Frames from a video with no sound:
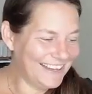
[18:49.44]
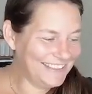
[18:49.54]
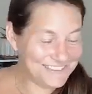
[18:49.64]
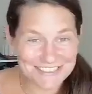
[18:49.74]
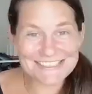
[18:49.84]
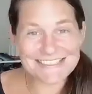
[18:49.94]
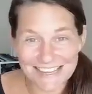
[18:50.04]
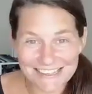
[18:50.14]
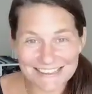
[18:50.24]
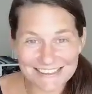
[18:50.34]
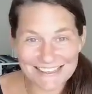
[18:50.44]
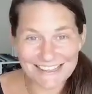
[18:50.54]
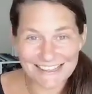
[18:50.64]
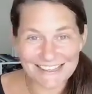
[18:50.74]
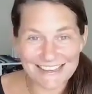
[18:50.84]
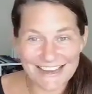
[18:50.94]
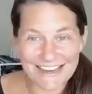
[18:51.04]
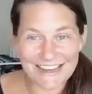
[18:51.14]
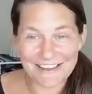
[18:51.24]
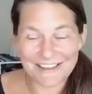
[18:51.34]
You can tell that I
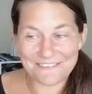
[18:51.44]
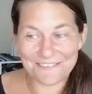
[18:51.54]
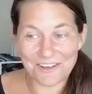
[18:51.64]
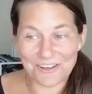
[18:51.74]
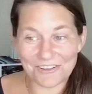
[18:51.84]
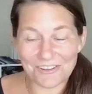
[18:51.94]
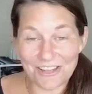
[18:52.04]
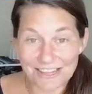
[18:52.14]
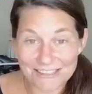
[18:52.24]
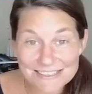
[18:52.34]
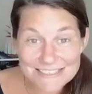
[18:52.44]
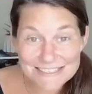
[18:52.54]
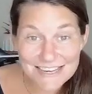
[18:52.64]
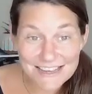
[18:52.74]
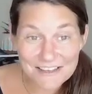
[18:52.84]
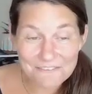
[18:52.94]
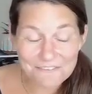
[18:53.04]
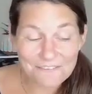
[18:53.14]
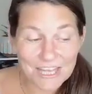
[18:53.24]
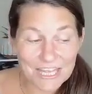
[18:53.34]
have a lot of stuff
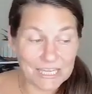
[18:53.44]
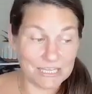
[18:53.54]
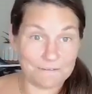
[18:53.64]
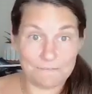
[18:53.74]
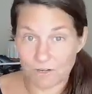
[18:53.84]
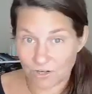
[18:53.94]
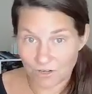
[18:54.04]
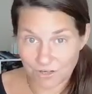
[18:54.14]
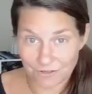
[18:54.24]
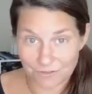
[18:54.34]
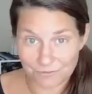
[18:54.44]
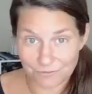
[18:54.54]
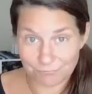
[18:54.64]
in Virgo,